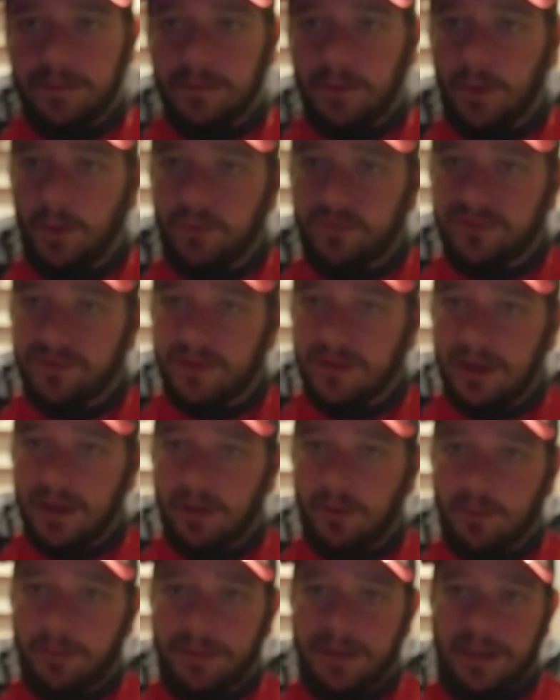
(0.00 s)
Hopefully I
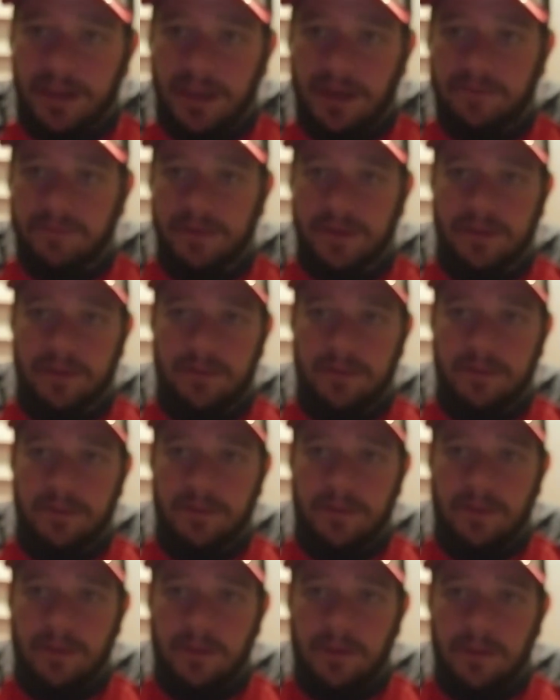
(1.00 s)
will be having
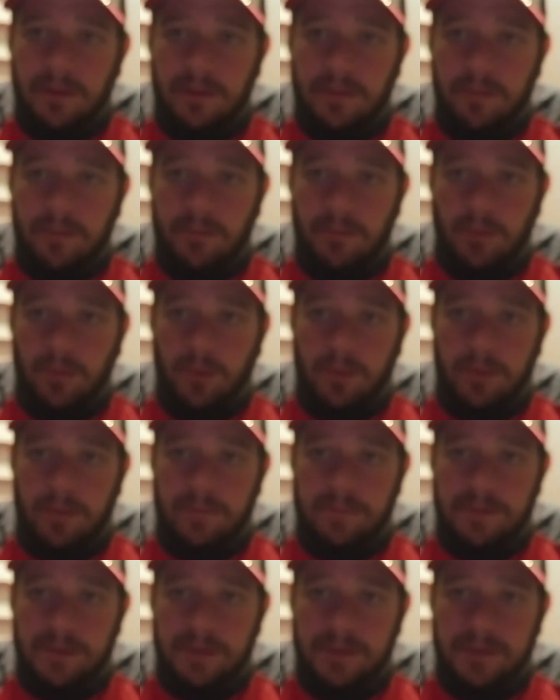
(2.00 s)
more
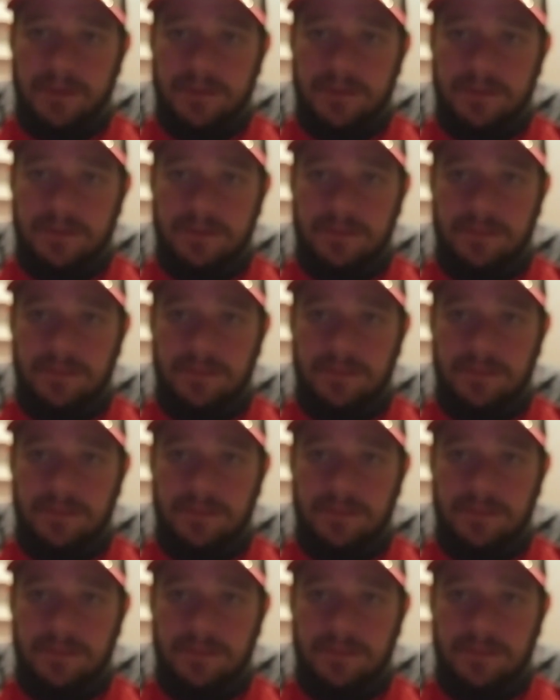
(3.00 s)
of these.